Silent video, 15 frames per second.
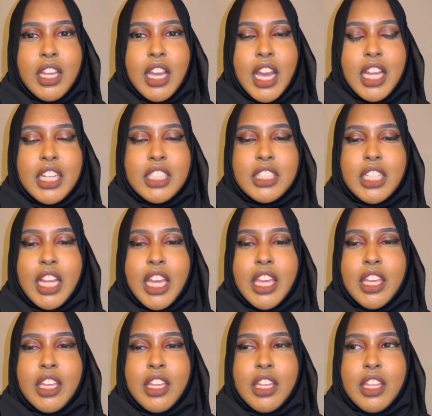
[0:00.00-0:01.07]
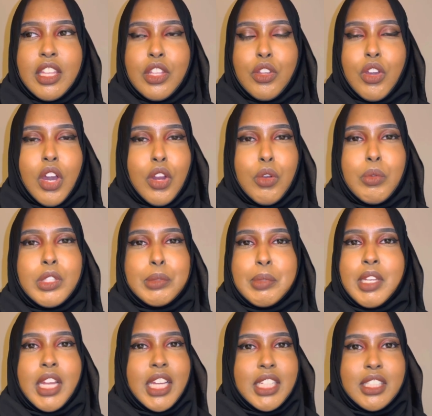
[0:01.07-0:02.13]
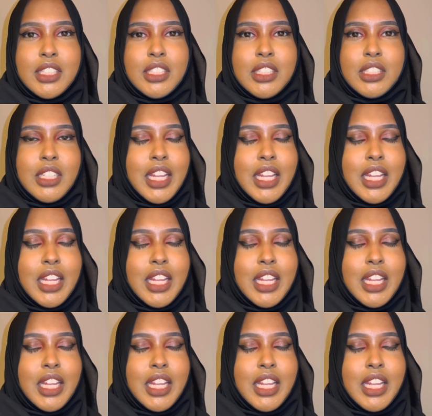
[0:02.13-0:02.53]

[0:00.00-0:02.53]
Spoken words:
And it's like, you can't always be nice.